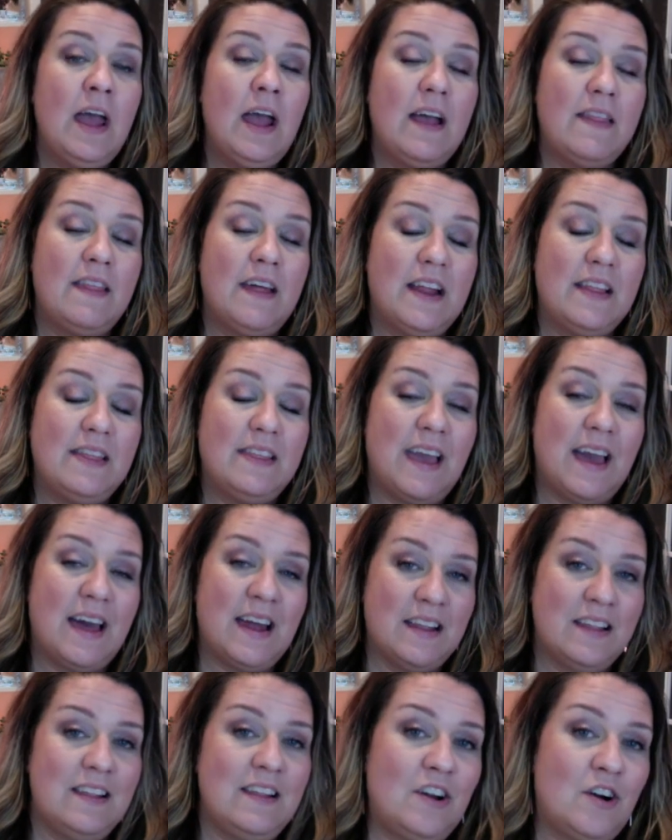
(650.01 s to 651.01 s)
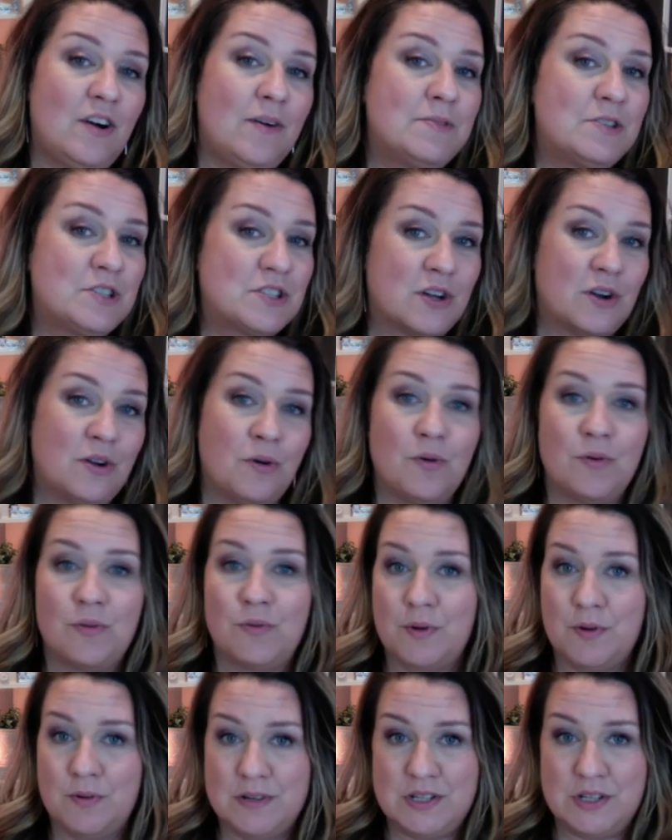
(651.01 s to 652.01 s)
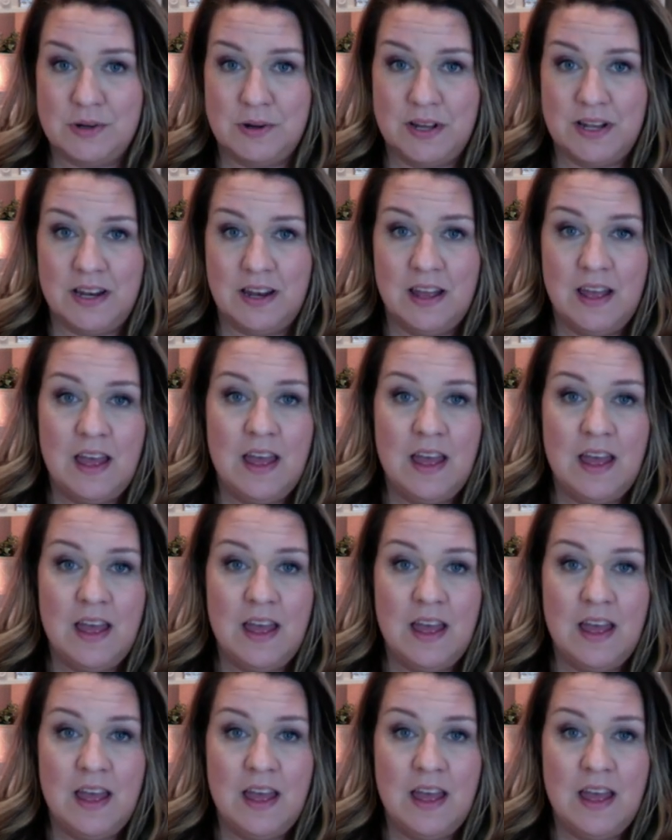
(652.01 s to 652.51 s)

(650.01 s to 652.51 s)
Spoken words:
And then at the end of the year, I'm just going to go through and do it.